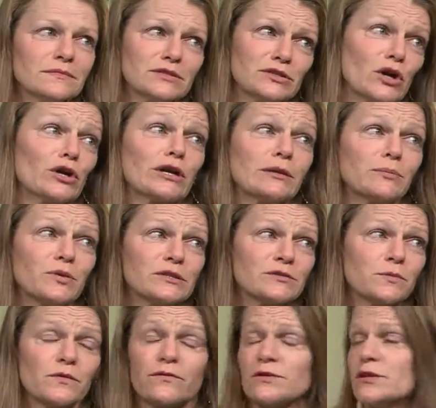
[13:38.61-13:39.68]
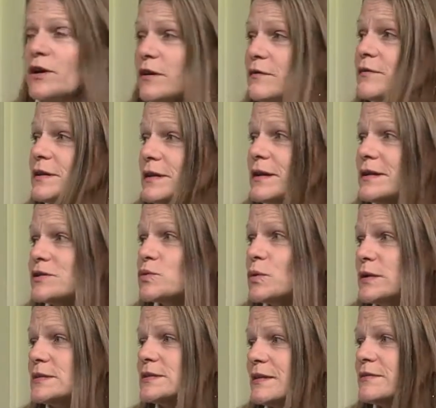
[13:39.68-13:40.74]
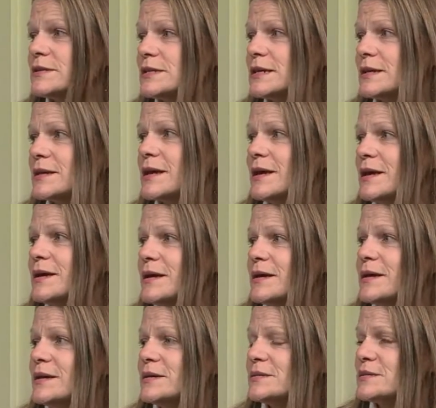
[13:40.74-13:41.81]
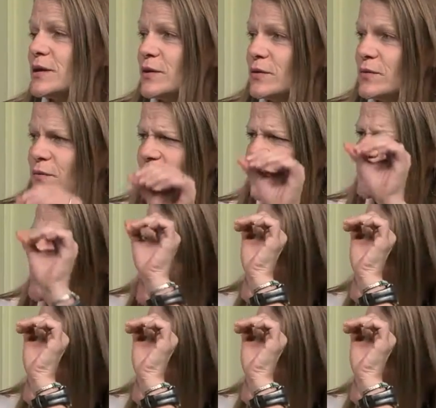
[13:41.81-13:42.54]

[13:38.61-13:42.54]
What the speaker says: starting principal photography in 2017. So it's a